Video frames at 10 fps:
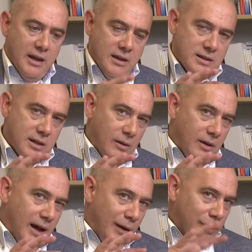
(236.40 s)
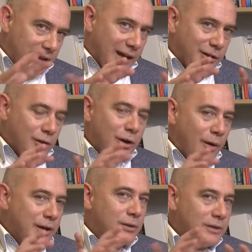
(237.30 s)
So I would like to
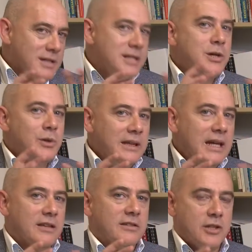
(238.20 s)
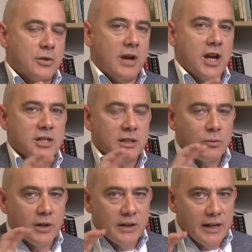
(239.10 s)
go into this unique situation
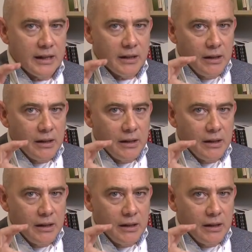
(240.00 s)
where a